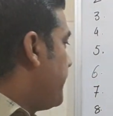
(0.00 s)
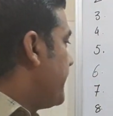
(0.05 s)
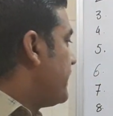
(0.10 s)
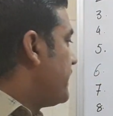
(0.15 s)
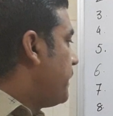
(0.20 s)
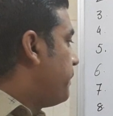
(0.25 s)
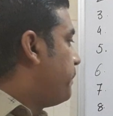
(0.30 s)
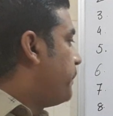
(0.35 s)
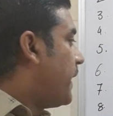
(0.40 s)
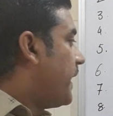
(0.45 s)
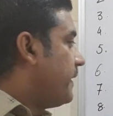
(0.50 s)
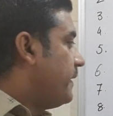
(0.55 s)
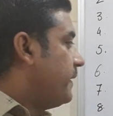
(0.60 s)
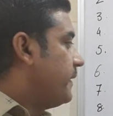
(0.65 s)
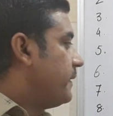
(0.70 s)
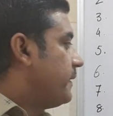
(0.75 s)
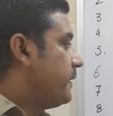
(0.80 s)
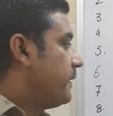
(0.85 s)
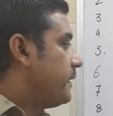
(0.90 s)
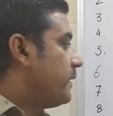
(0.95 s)
in the bud.
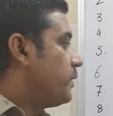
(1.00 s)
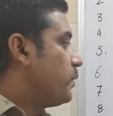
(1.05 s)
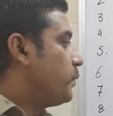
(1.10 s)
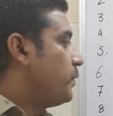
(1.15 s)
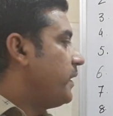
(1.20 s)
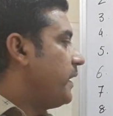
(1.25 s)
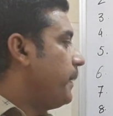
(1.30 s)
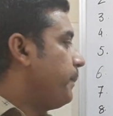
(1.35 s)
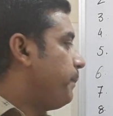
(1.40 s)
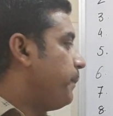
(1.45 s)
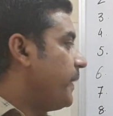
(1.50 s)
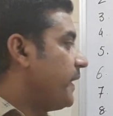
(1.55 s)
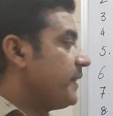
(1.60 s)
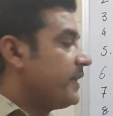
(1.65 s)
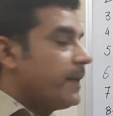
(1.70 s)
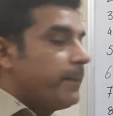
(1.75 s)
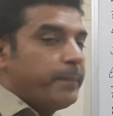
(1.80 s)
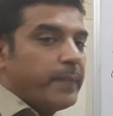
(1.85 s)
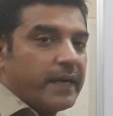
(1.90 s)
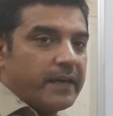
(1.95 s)
To nip in
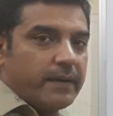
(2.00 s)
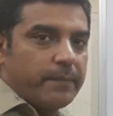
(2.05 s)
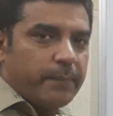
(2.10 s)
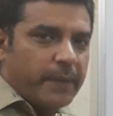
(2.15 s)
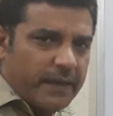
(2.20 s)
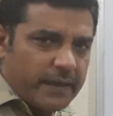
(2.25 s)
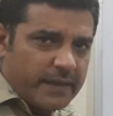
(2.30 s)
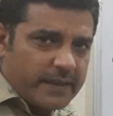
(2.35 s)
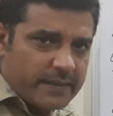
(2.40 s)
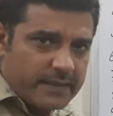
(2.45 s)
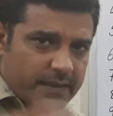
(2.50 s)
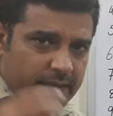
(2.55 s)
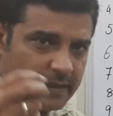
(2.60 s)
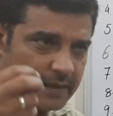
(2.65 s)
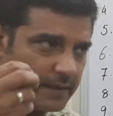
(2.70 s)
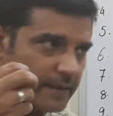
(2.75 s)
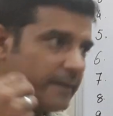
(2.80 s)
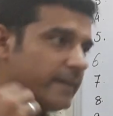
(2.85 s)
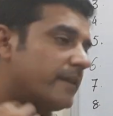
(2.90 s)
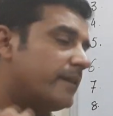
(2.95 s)
the bud. Bud is
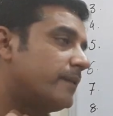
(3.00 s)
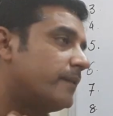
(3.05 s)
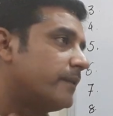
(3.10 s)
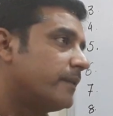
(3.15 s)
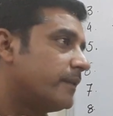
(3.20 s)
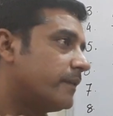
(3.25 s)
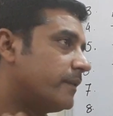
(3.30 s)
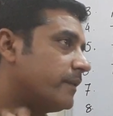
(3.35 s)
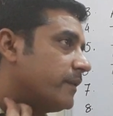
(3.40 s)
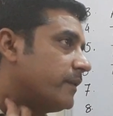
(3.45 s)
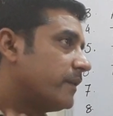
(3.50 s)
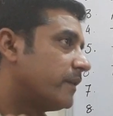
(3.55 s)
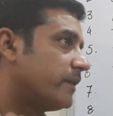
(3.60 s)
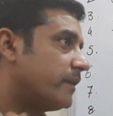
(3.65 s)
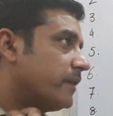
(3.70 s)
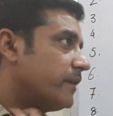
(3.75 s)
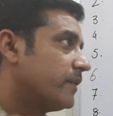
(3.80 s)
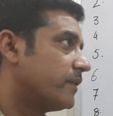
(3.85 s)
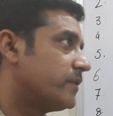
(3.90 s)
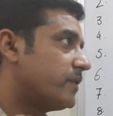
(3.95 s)
that
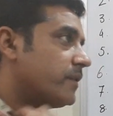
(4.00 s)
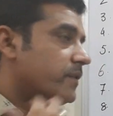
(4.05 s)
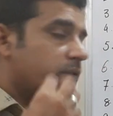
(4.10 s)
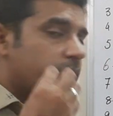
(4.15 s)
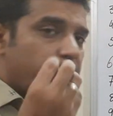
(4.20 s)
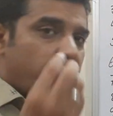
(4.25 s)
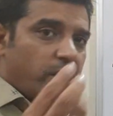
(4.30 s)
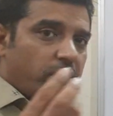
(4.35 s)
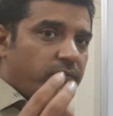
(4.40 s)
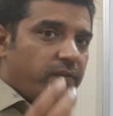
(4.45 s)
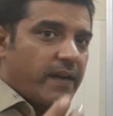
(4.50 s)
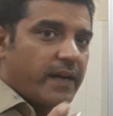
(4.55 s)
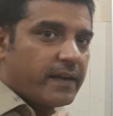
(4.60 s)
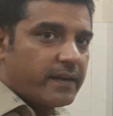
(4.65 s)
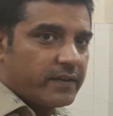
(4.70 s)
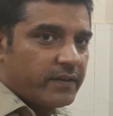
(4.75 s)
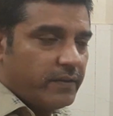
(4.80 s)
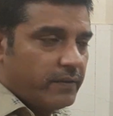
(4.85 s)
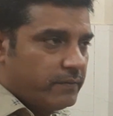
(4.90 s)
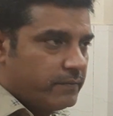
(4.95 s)
small
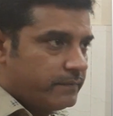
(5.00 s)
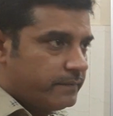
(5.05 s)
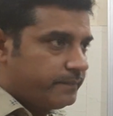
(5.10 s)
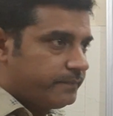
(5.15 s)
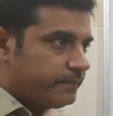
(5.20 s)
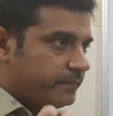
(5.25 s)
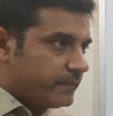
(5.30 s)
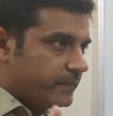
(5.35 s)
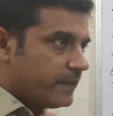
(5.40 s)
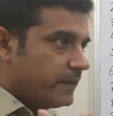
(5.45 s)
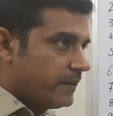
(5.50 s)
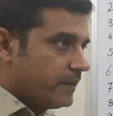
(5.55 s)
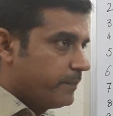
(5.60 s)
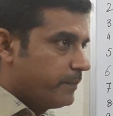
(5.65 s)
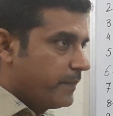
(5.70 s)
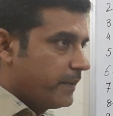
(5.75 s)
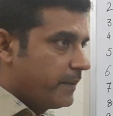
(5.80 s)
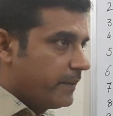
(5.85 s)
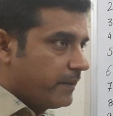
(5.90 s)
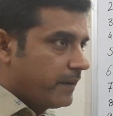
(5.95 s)
flower, in
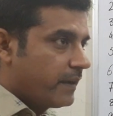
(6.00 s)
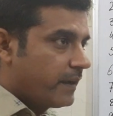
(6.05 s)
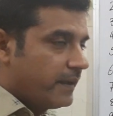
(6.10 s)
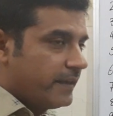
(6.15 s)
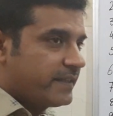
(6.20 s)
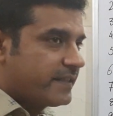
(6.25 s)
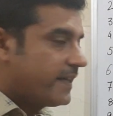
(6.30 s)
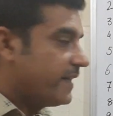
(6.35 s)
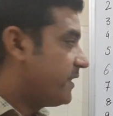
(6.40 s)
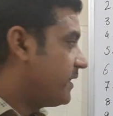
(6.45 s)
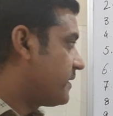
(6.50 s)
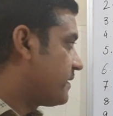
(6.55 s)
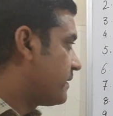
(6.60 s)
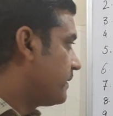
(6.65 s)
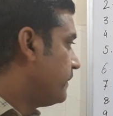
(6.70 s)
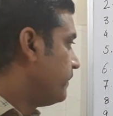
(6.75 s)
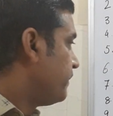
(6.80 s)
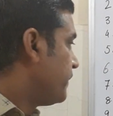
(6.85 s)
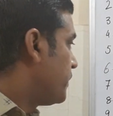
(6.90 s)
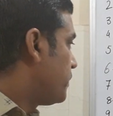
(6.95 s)
the early stages.
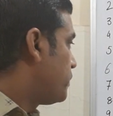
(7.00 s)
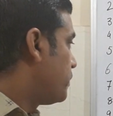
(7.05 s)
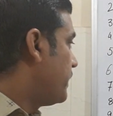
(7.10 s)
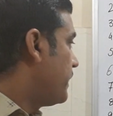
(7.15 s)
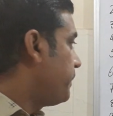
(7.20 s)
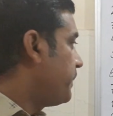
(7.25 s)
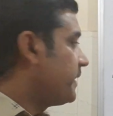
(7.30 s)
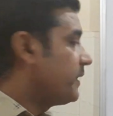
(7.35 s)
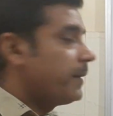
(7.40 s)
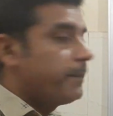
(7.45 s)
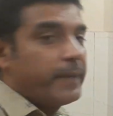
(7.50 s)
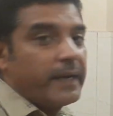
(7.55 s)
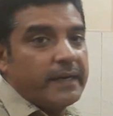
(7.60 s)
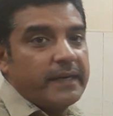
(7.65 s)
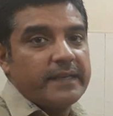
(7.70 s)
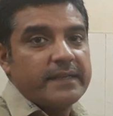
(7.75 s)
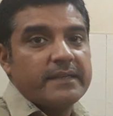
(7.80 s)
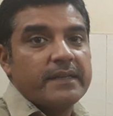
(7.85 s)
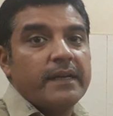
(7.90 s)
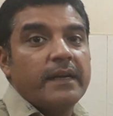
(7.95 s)
To nip in the bud
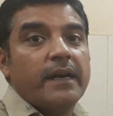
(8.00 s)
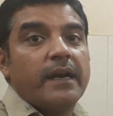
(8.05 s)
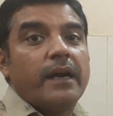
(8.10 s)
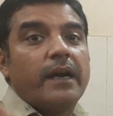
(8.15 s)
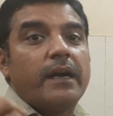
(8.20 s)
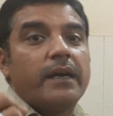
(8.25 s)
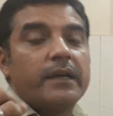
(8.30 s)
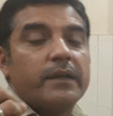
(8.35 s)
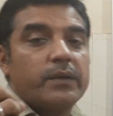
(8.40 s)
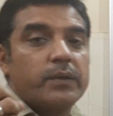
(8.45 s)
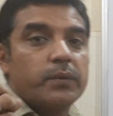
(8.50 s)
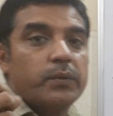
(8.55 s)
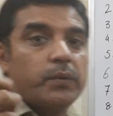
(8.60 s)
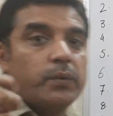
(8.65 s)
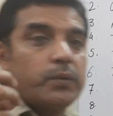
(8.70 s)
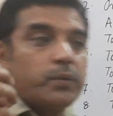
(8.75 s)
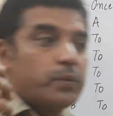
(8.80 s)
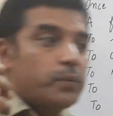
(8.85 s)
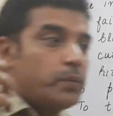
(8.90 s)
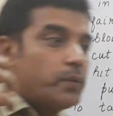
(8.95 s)
is
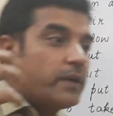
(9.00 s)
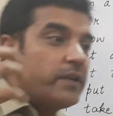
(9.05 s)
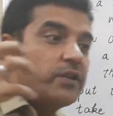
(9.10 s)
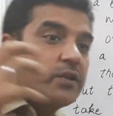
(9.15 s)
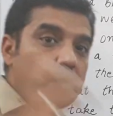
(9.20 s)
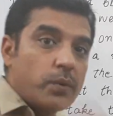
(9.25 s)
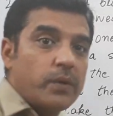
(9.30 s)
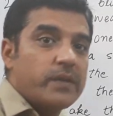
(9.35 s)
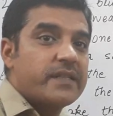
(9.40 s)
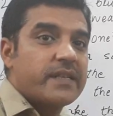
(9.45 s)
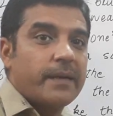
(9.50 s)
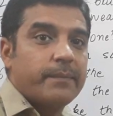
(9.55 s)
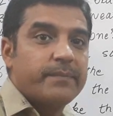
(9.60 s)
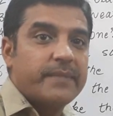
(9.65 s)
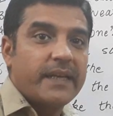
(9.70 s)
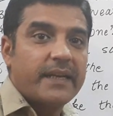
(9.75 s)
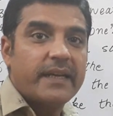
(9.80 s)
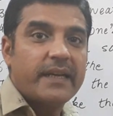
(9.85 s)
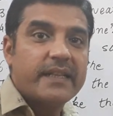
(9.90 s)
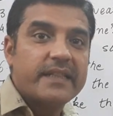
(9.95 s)
to control
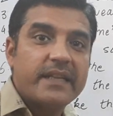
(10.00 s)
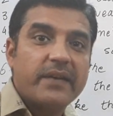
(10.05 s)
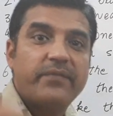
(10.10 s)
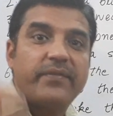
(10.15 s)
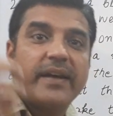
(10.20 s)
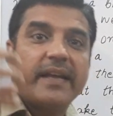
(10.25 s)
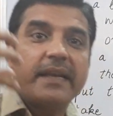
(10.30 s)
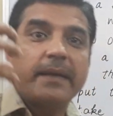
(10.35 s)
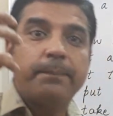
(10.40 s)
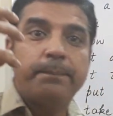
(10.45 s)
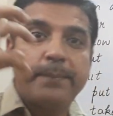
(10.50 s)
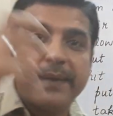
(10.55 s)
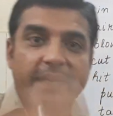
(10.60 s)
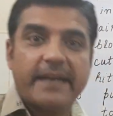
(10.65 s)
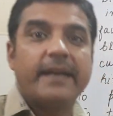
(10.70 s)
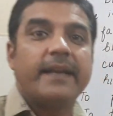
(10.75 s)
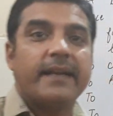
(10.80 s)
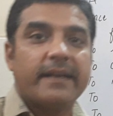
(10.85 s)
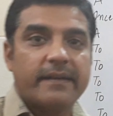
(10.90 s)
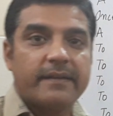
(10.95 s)
something in the very
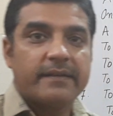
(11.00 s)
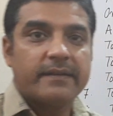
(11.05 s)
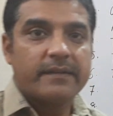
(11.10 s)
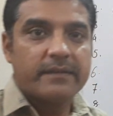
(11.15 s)
beginning,